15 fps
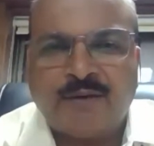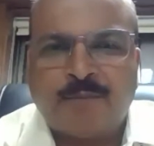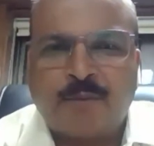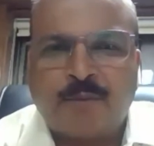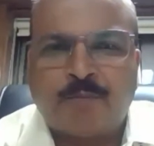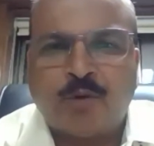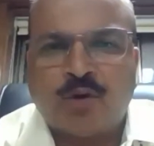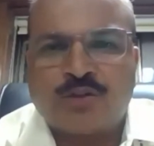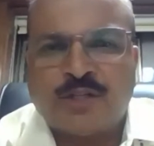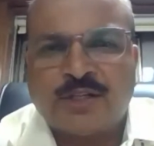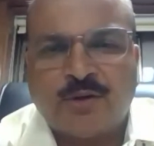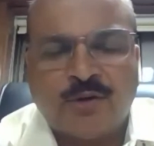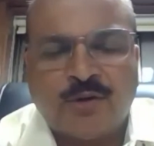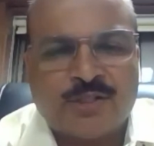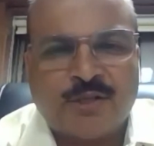pros and
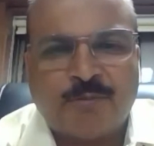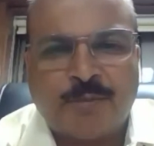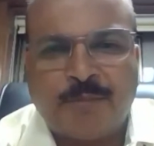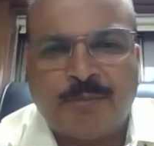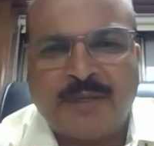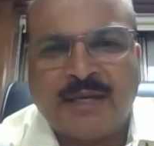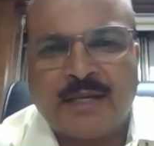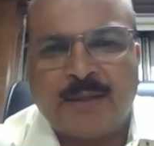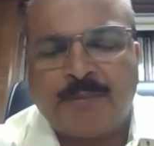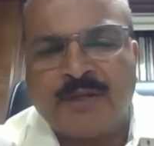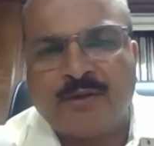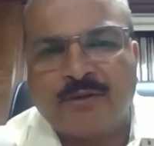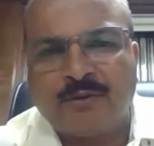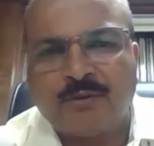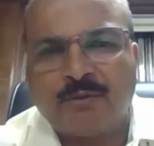cons of PPIRP,
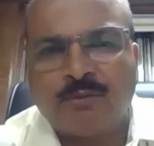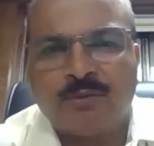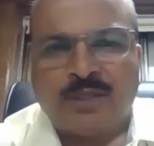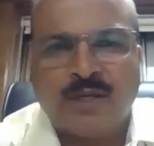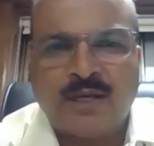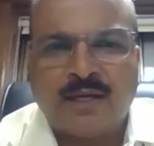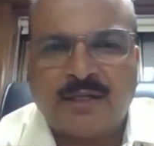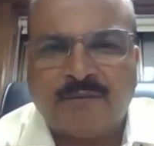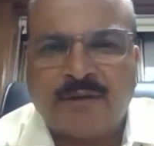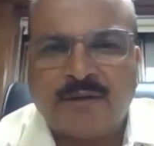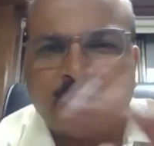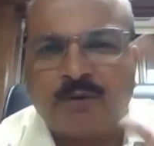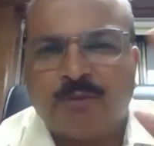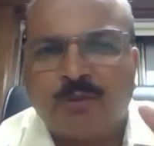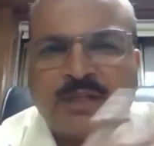and with that,
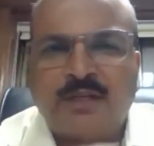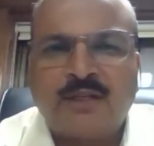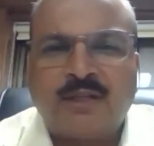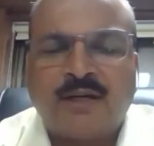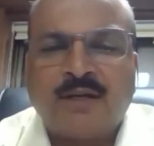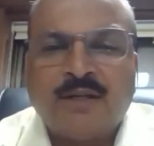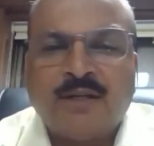whether the